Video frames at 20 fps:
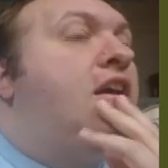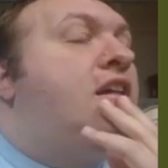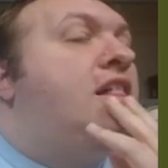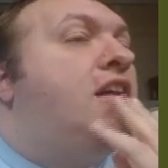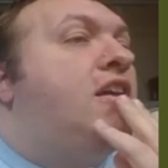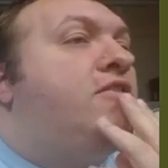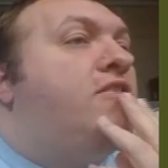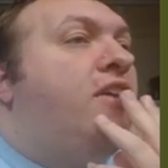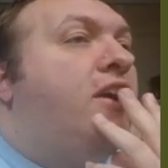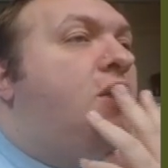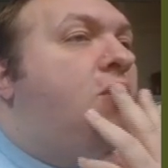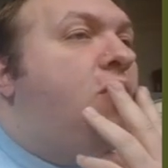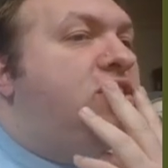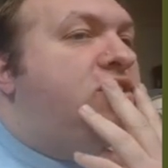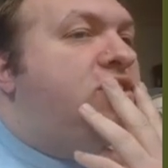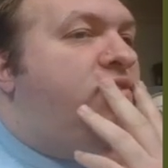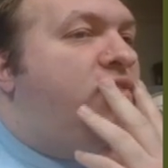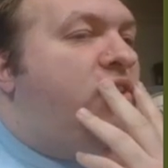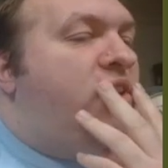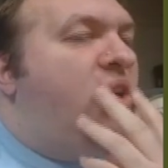Clarify a
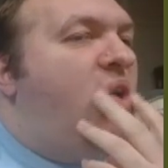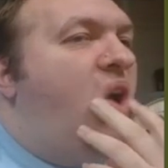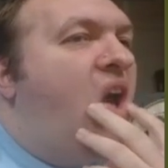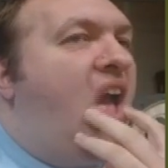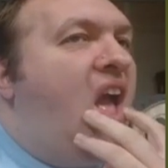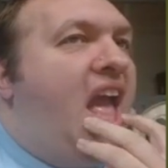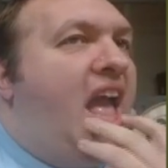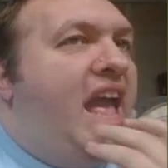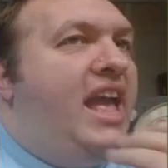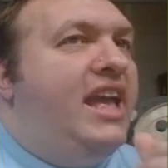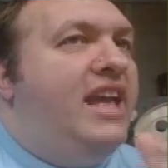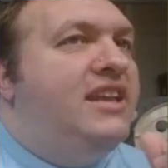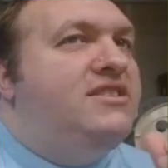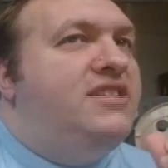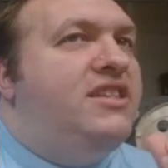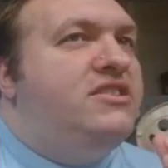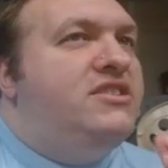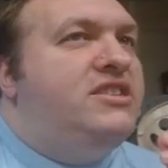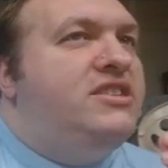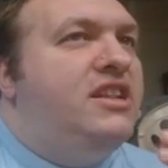question for you. Is
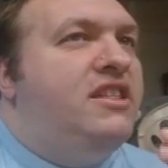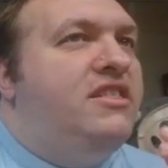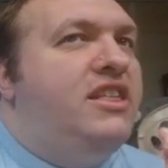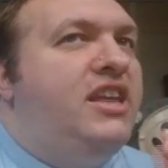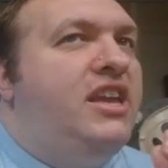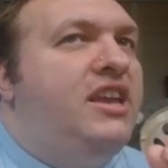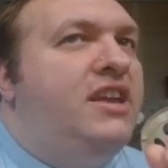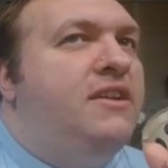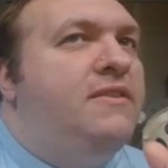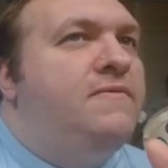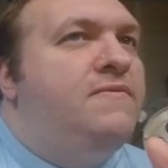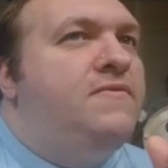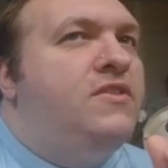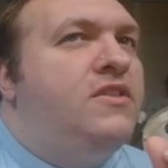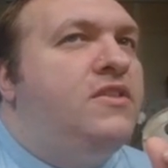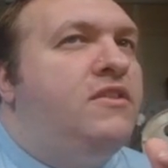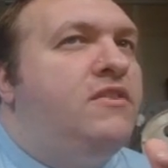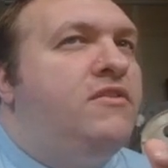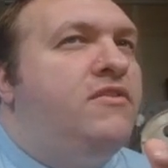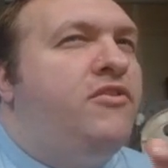there still the
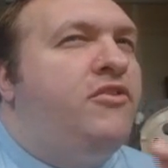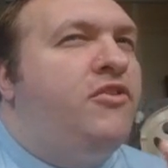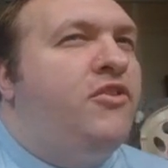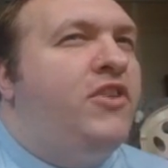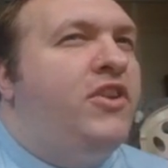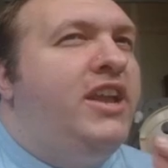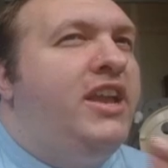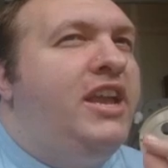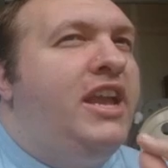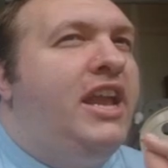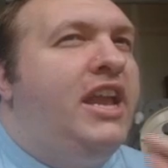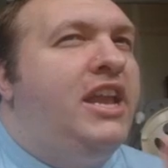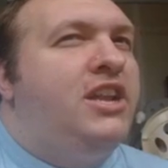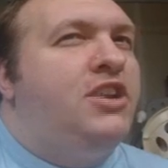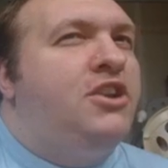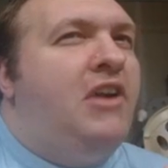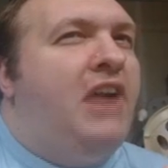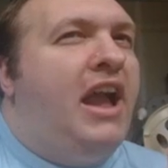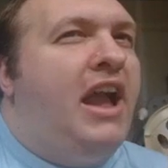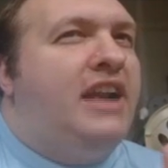free
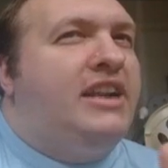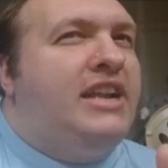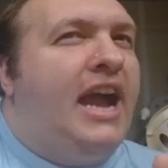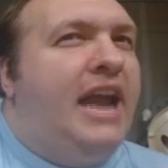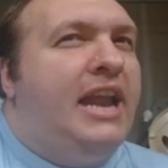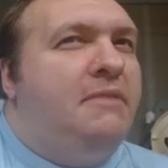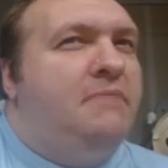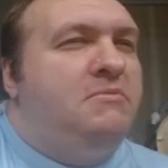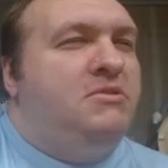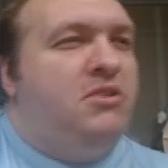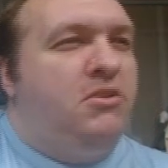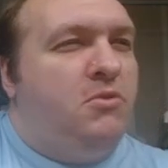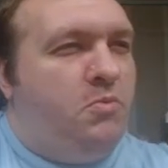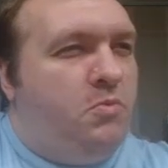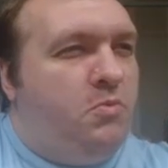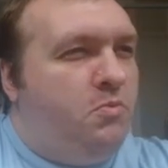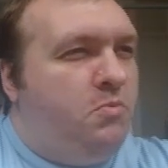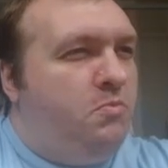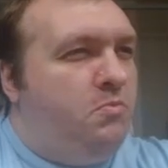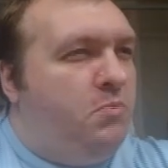interact item to
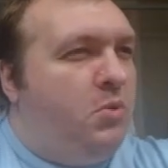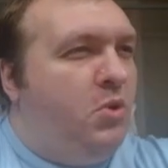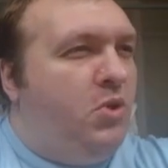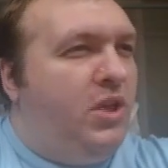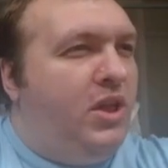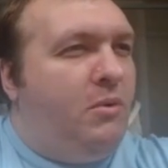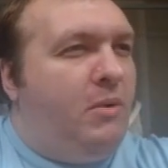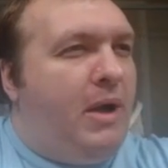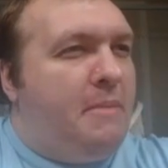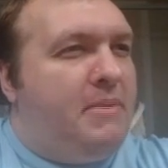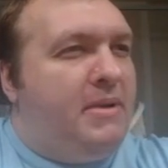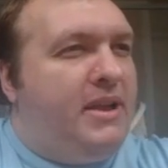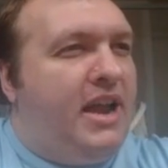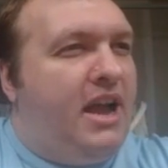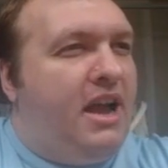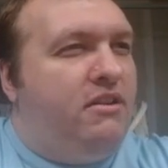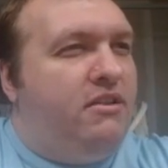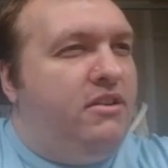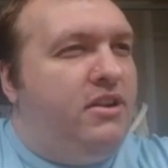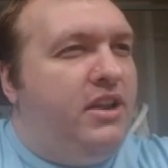pull a weapon
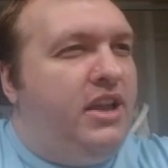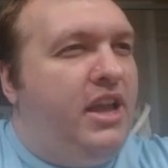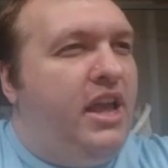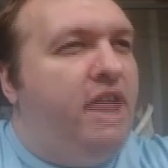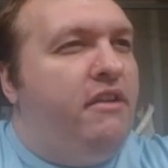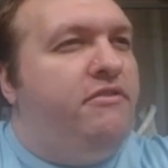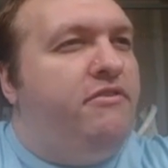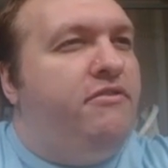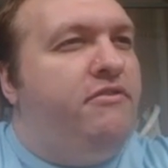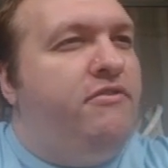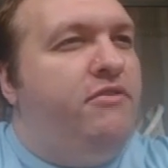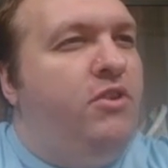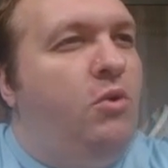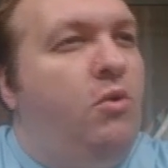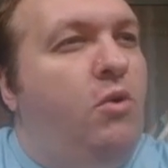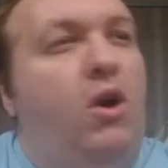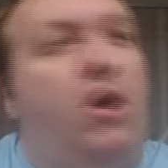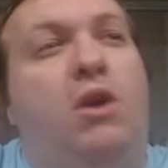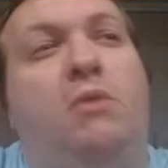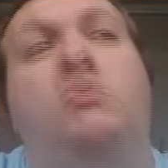out if you
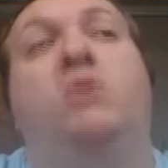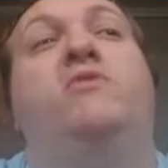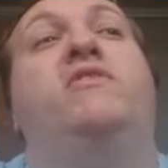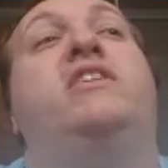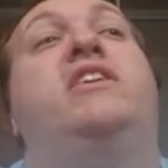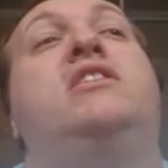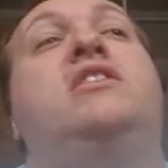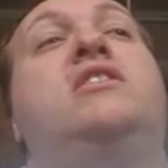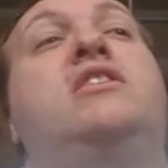are moving?